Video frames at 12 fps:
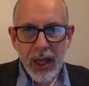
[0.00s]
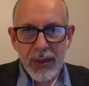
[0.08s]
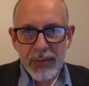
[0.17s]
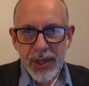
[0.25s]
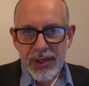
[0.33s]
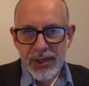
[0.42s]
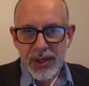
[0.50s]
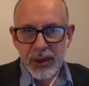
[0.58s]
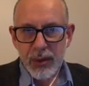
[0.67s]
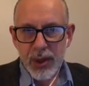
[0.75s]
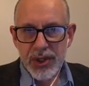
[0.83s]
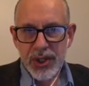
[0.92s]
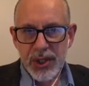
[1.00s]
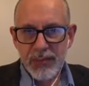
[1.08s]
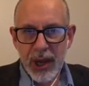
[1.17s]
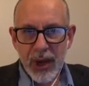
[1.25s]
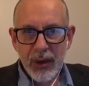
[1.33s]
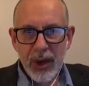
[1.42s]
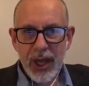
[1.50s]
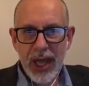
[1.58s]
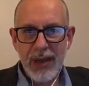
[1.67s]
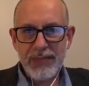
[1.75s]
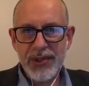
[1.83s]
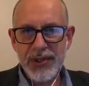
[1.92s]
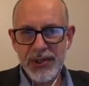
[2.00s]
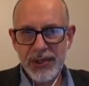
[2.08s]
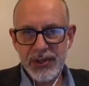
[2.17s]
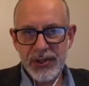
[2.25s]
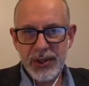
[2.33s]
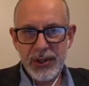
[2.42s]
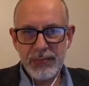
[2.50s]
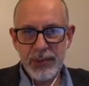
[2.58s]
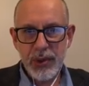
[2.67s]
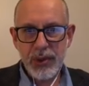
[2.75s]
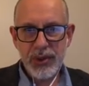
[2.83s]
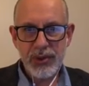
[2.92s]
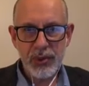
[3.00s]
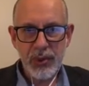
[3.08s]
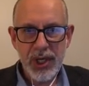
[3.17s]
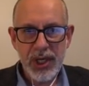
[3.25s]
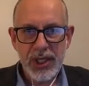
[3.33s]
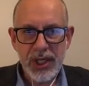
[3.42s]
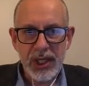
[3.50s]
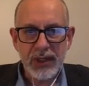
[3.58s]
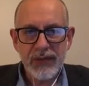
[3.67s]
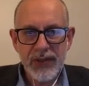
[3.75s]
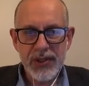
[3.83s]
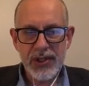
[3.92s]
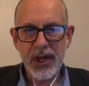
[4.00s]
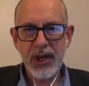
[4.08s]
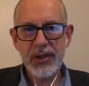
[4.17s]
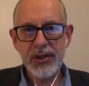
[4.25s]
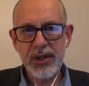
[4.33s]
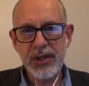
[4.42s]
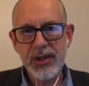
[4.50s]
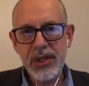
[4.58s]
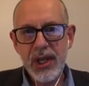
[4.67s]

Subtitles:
There's a question about apps to boost reading for starters.